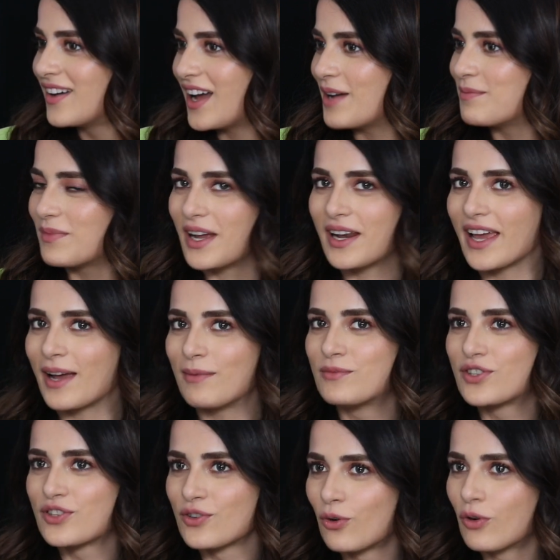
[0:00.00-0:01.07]
I'm
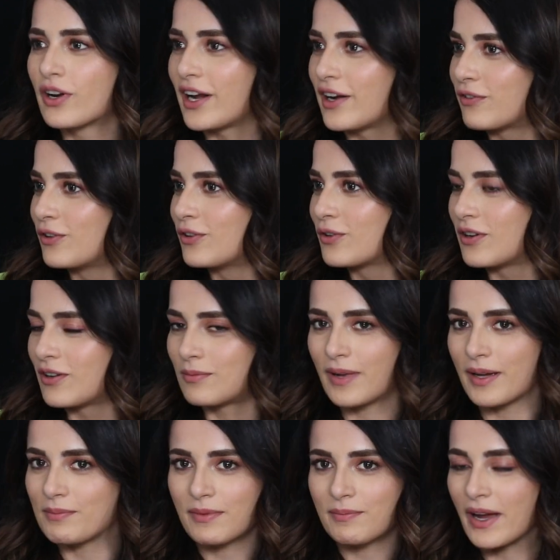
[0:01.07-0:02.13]
so grateful to
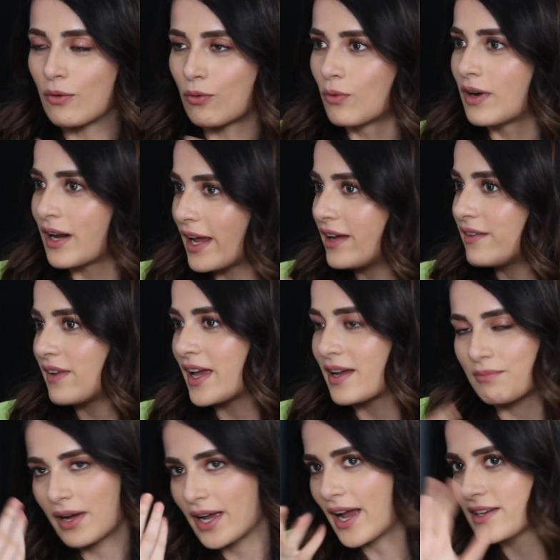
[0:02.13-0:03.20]
her my whole life.
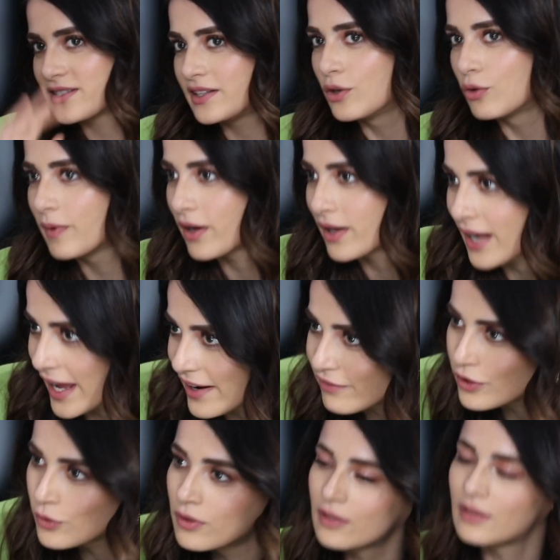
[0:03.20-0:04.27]
I actually owe my
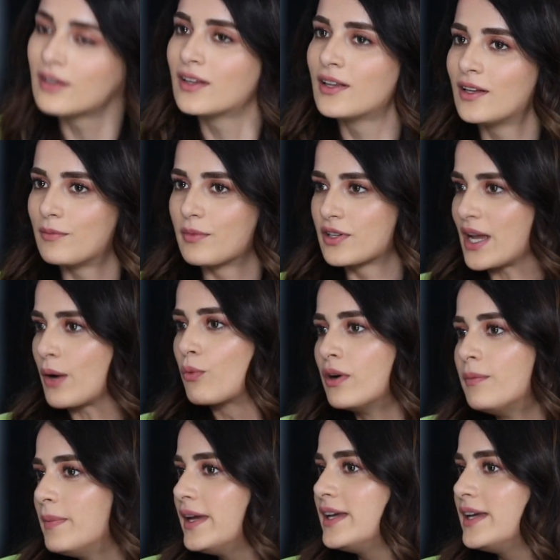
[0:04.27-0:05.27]
life to her. Because I wouldn't